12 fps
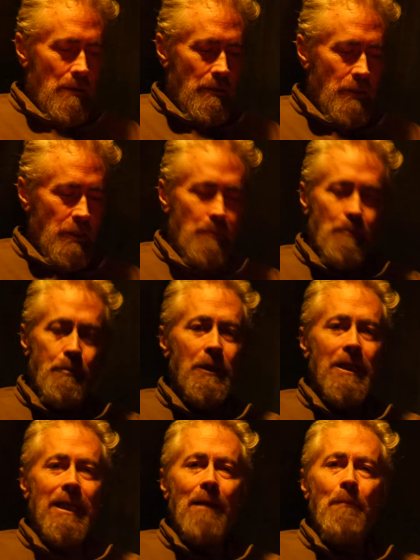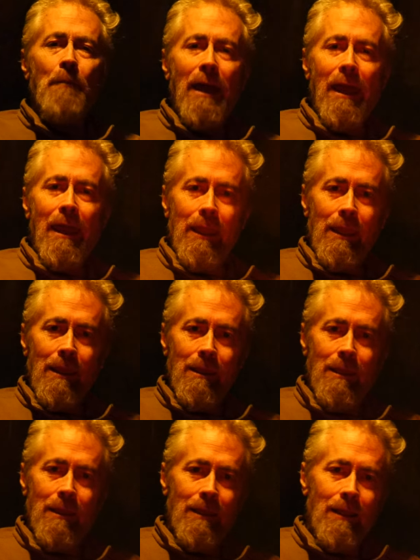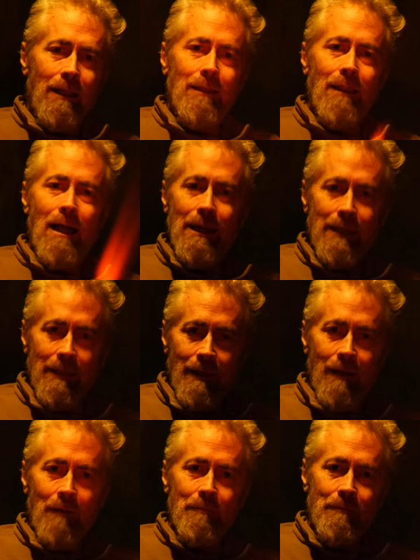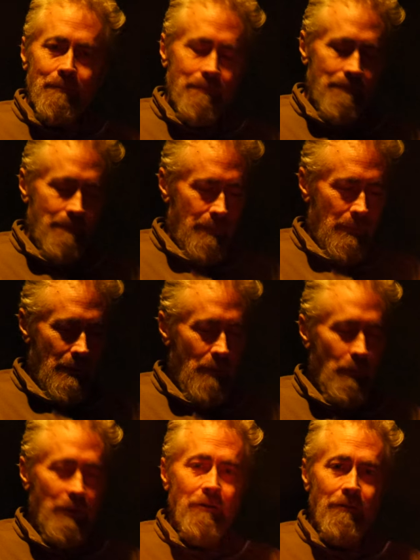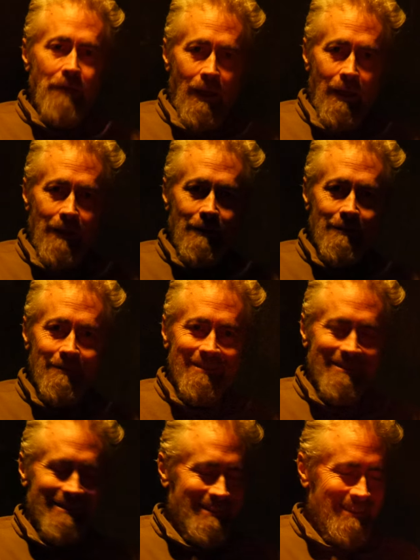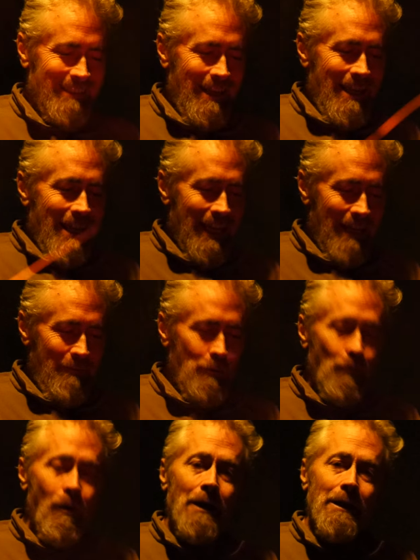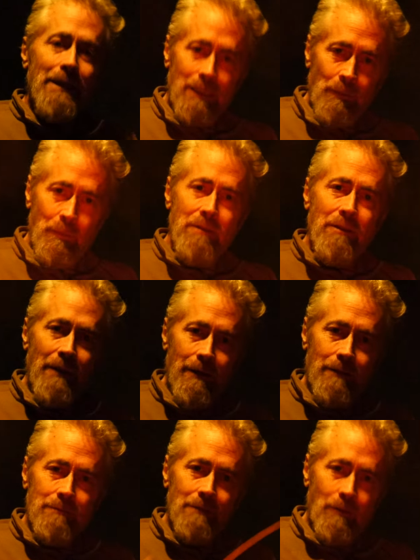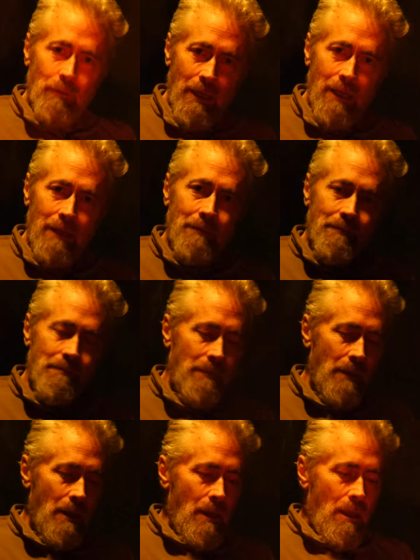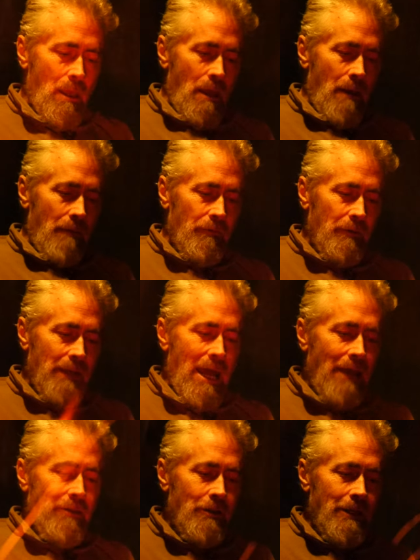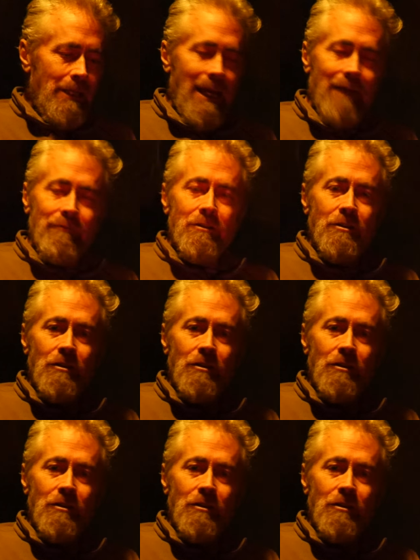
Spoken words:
Just put it in a bag, lock it up, and when you're done, if you want it, it'll be there, okay? For now, you're going to have to